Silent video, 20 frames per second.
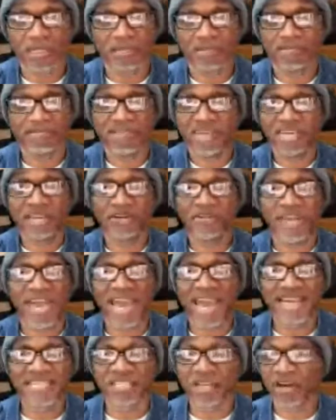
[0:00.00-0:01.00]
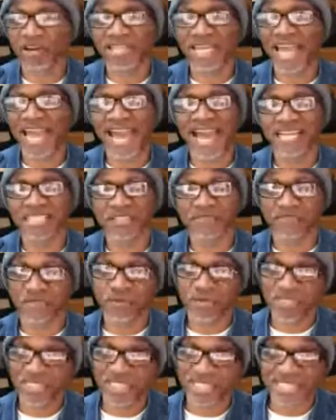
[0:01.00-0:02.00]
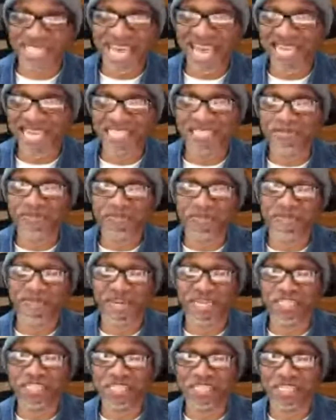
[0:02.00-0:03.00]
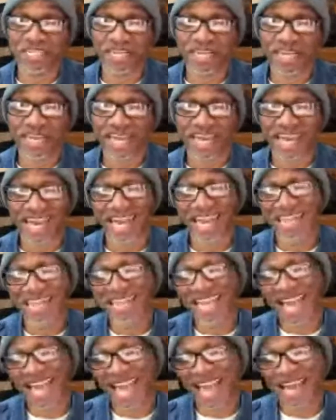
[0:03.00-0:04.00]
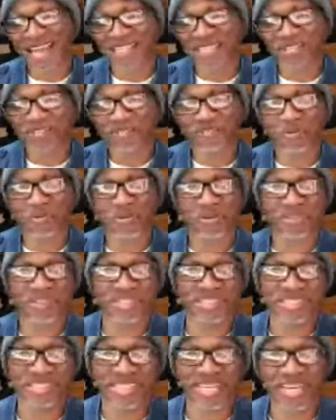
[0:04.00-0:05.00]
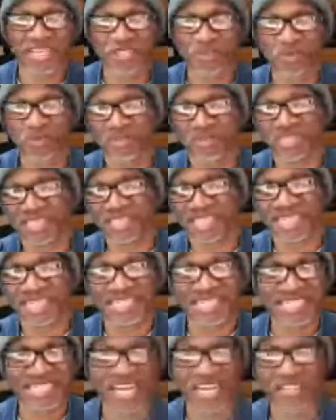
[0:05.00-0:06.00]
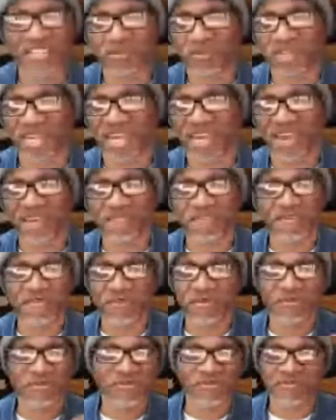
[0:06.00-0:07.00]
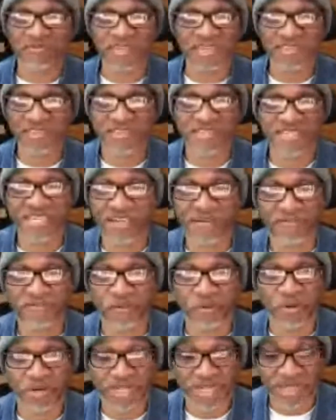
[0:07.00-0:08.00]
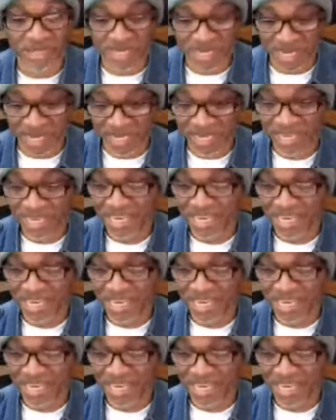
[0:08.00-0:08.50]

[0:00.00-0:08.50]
they don't ask. All they ask for is the tax information, and they ask for the Scheduled C, Scheduled F if you did the 1040 thing.